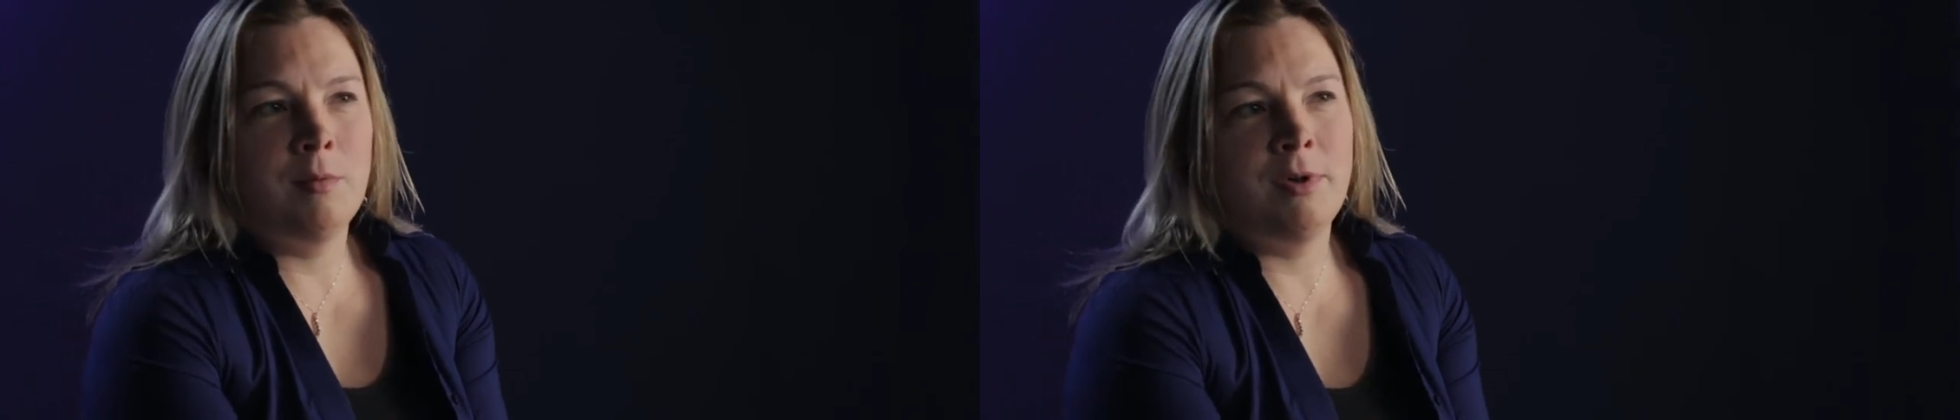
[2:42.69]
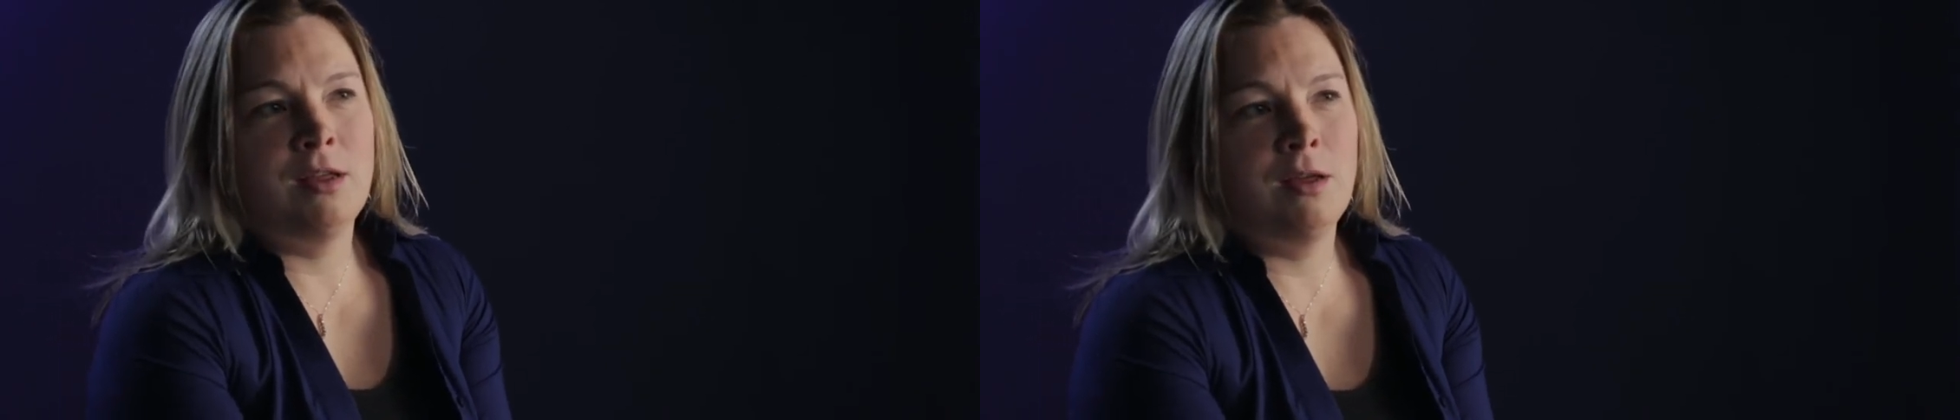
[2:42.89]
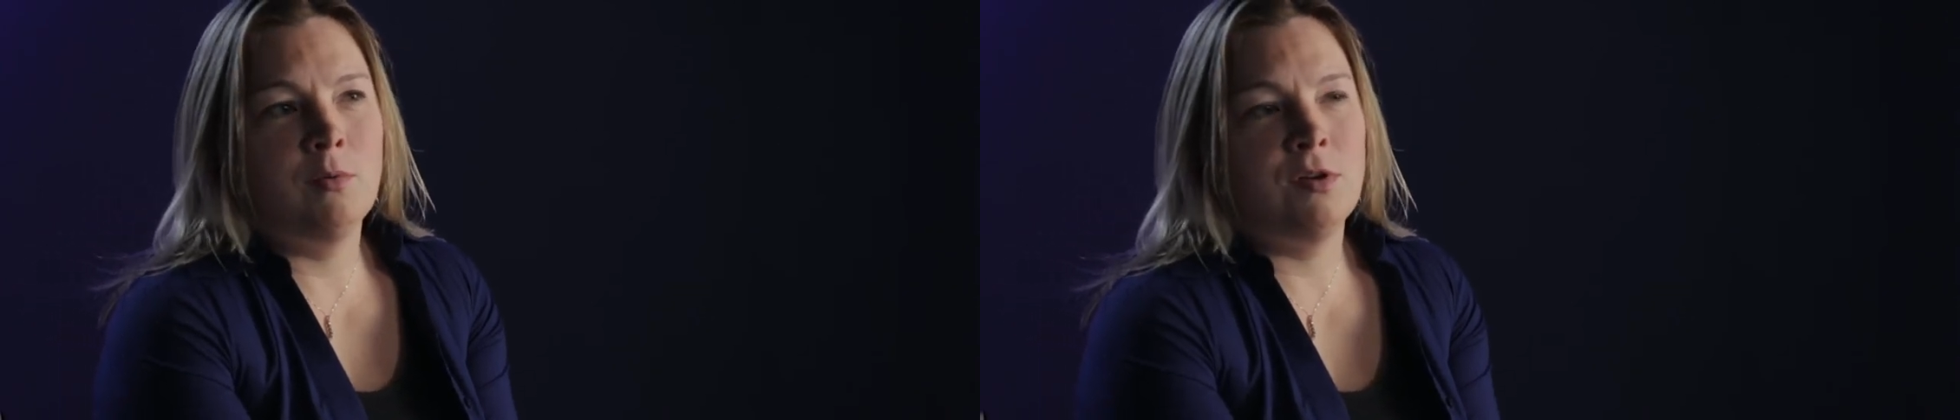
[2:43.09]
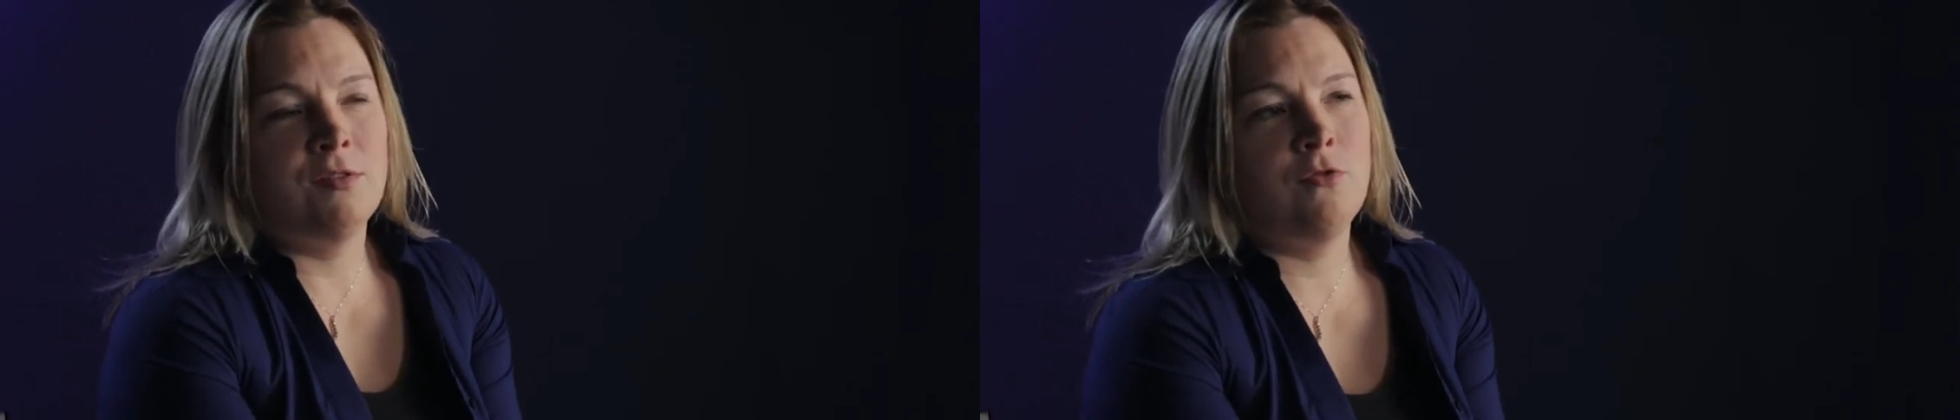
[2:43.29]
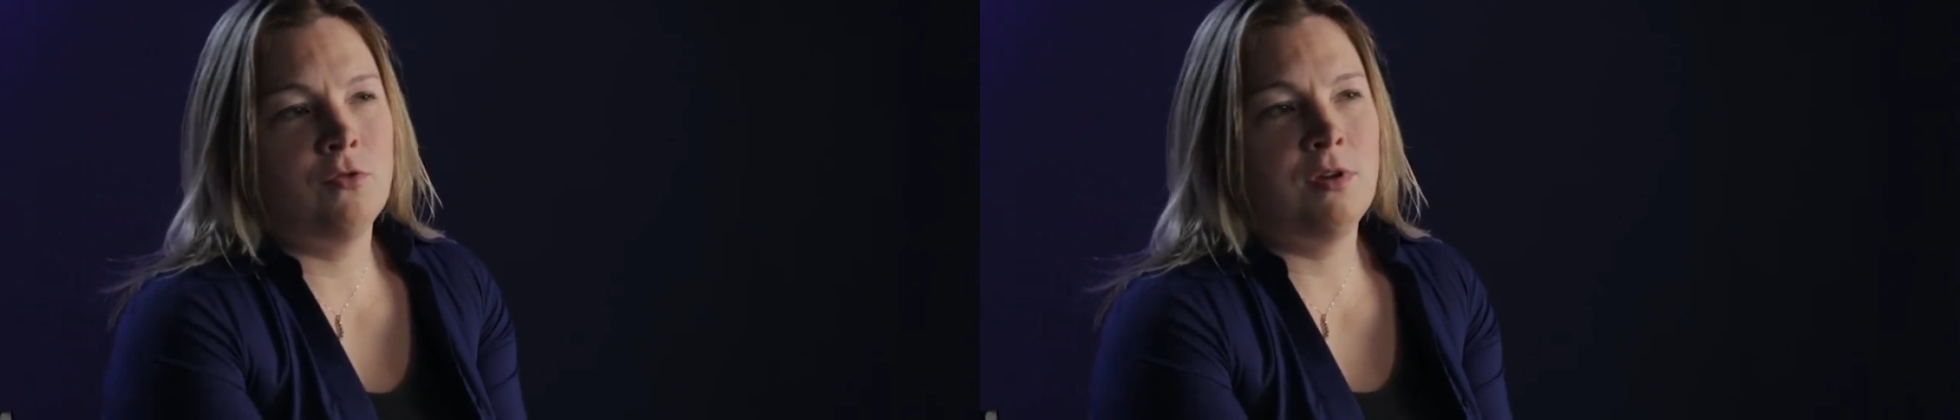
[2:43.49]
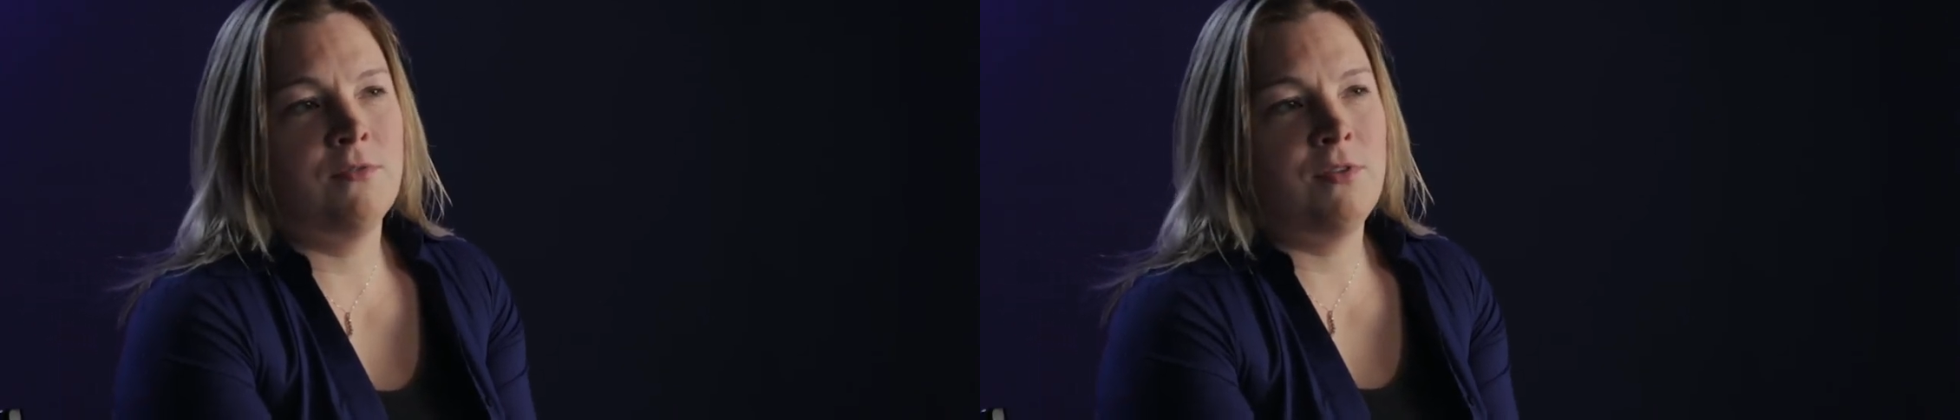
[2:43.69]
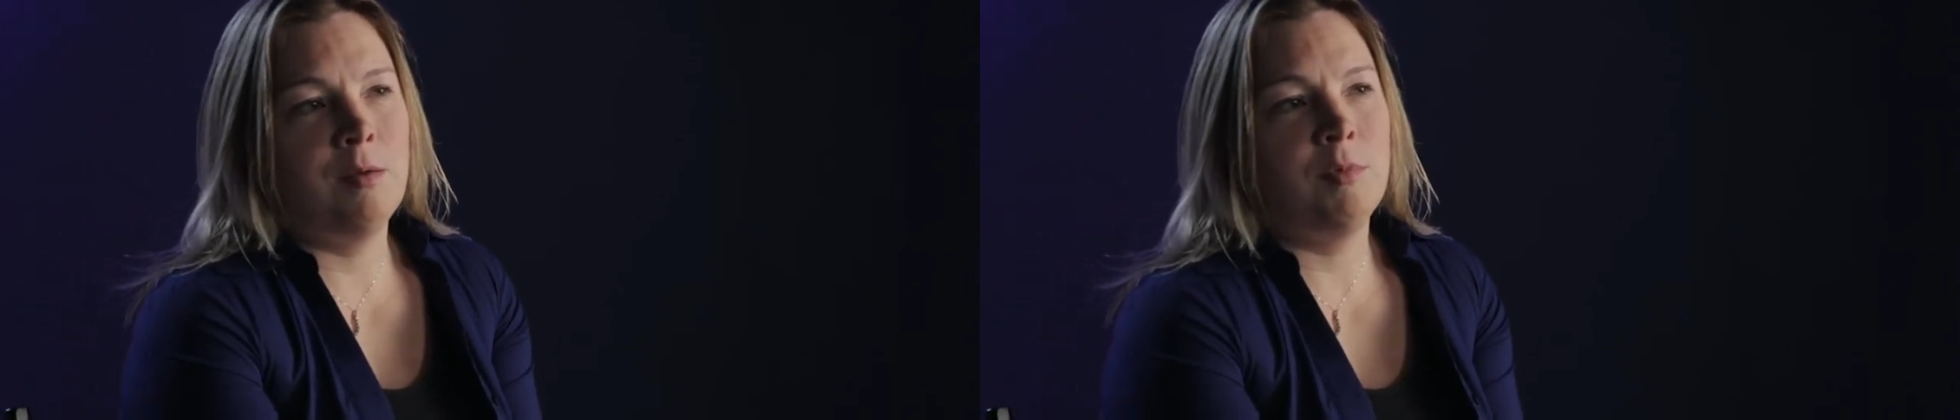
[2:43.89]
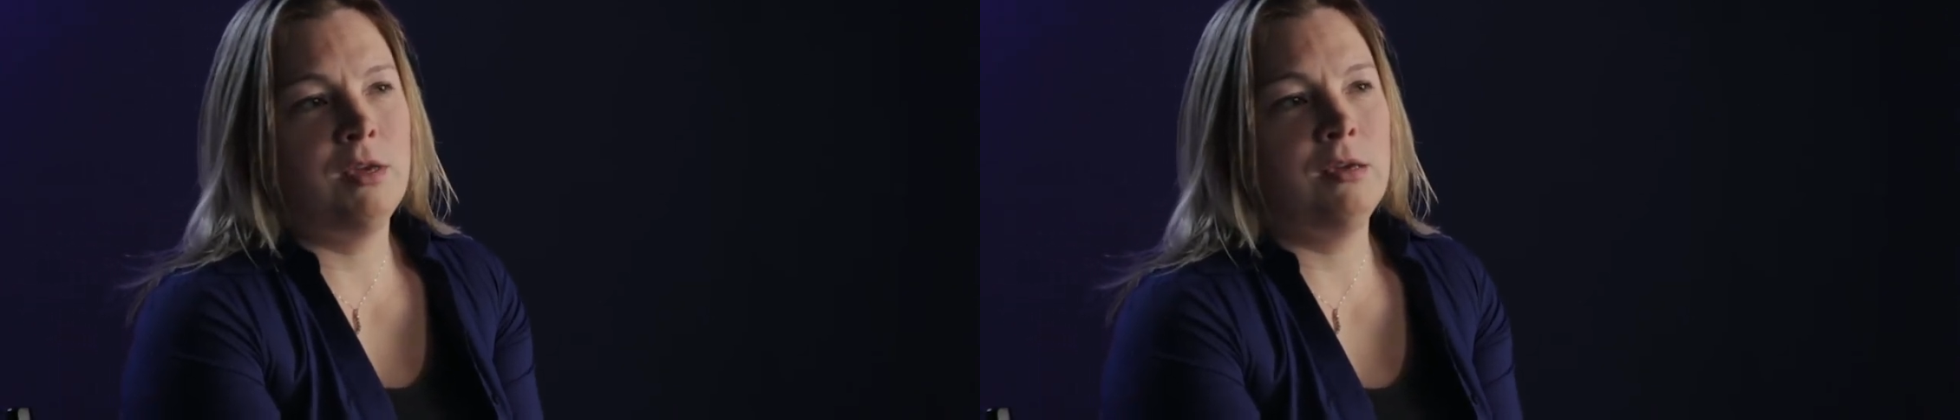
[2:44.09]
I mean, it was truly a
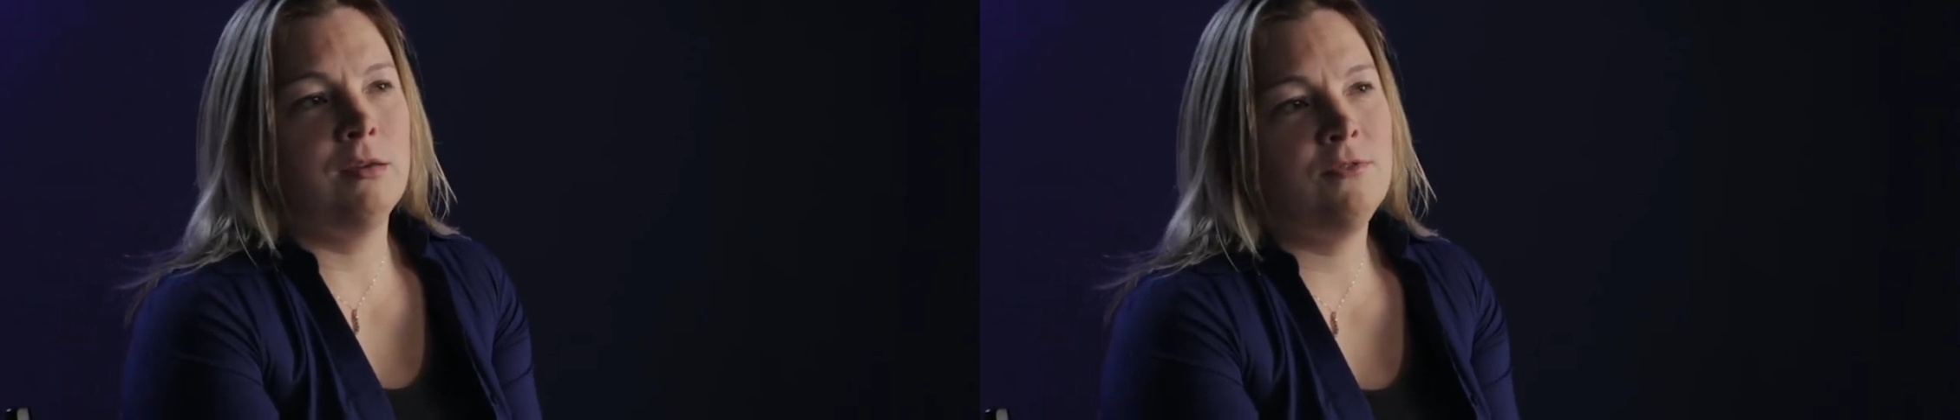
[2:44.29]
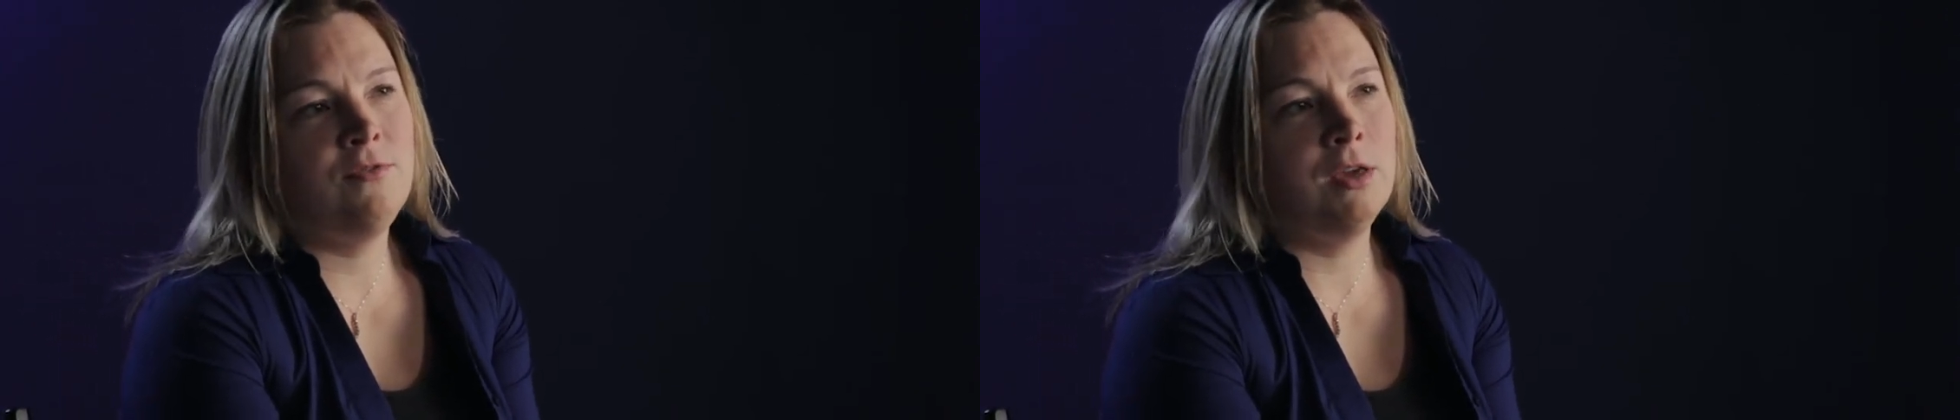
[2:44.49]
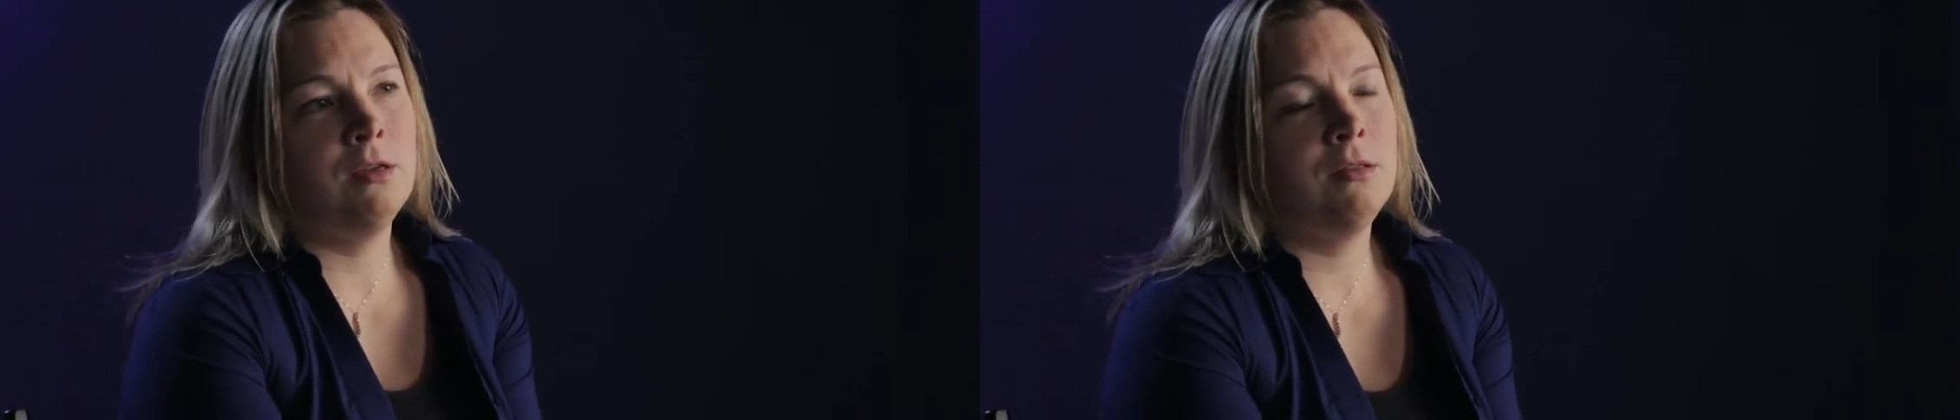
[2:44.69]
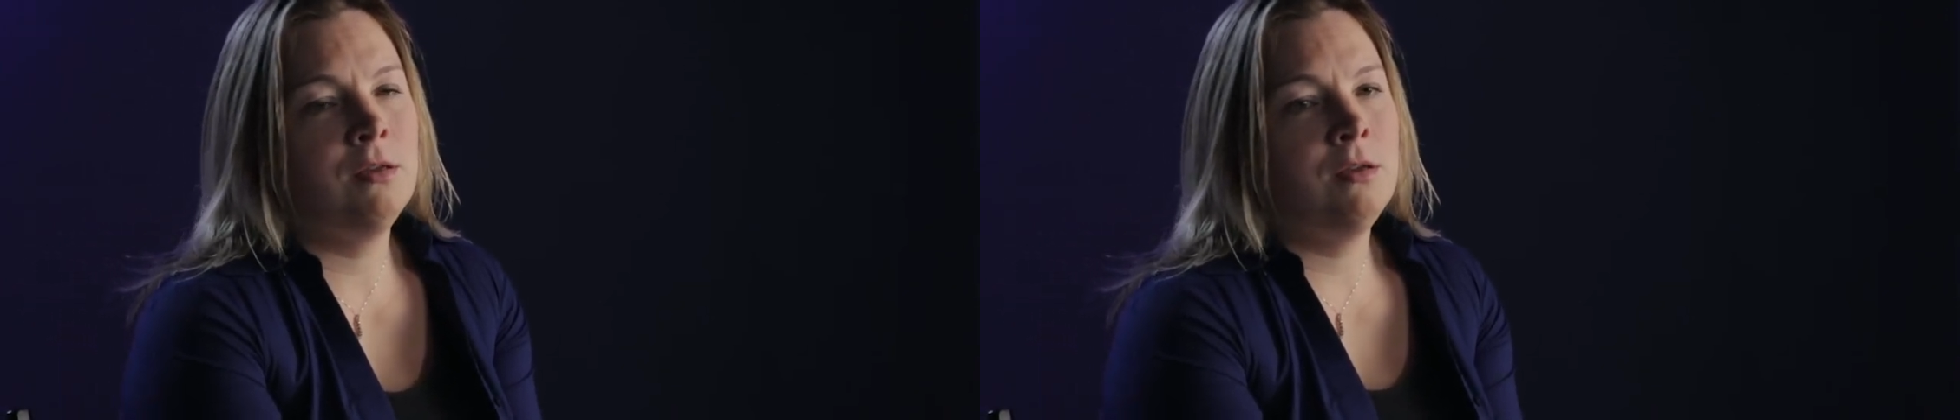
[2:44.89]
family feel.